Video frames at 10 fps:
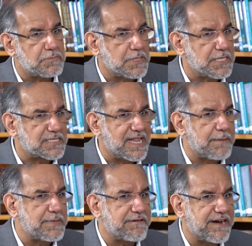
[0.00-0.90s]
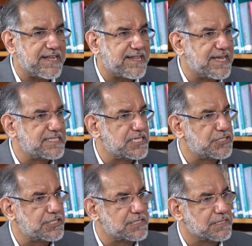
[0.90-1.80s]
Islamic
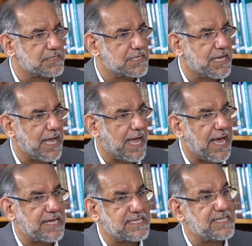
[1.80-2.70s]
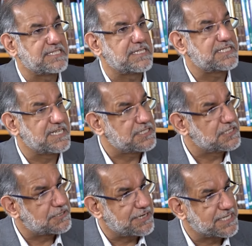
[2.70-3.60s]
radicalization as an existential
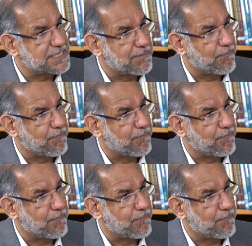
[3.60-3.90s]
threat